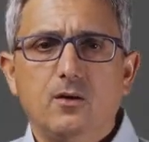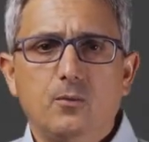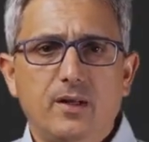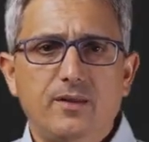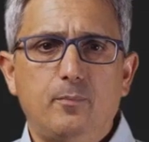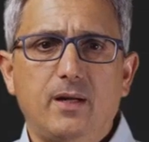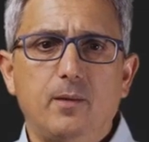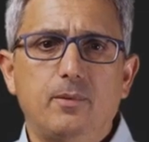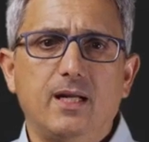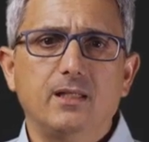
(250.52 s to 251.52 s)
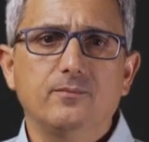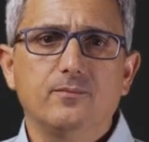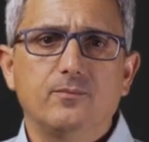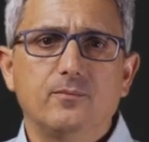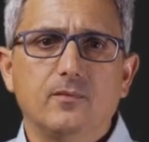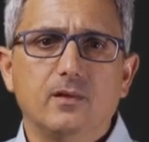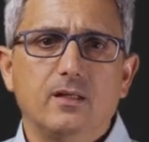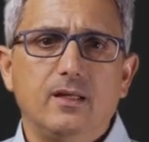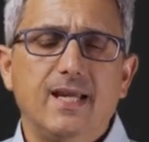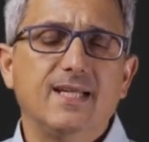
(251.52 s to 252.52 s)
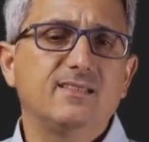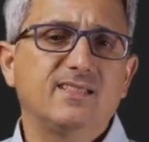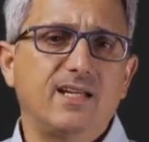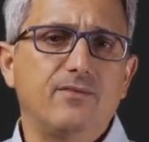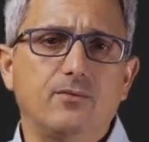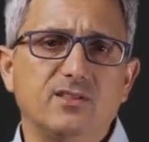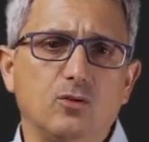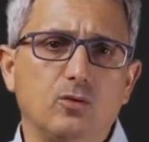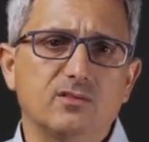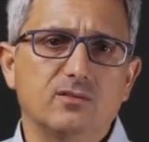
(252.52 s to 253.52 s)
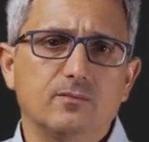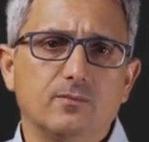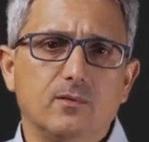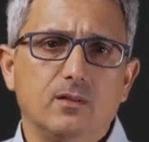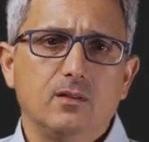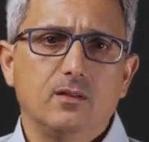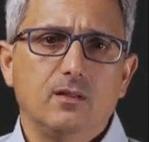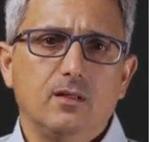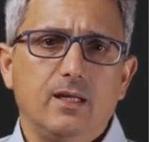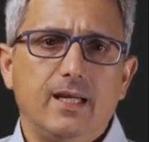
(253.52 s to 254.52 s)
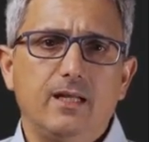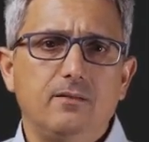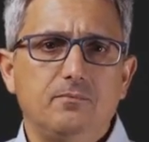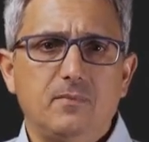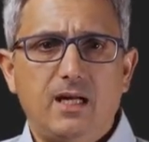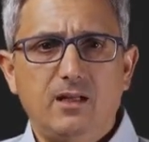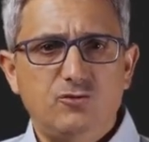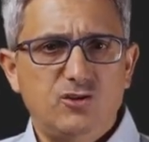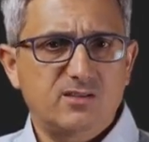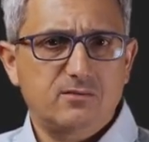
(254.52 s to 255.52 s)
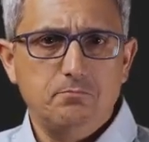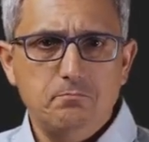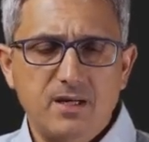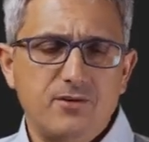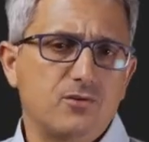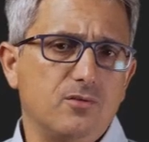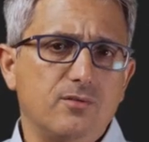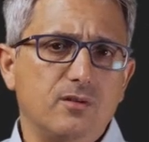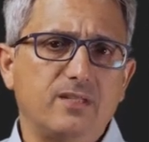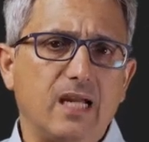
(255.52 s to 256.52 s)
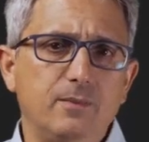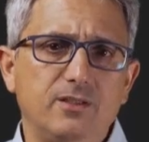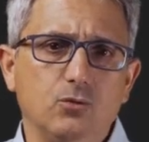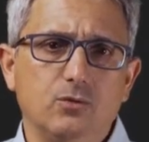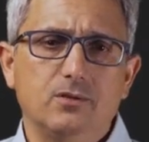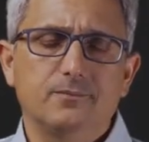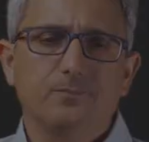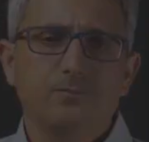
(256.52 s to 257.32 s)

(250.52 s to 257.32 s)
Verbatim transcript: run the pipeline, and save the results. And I'll just measure the time it took.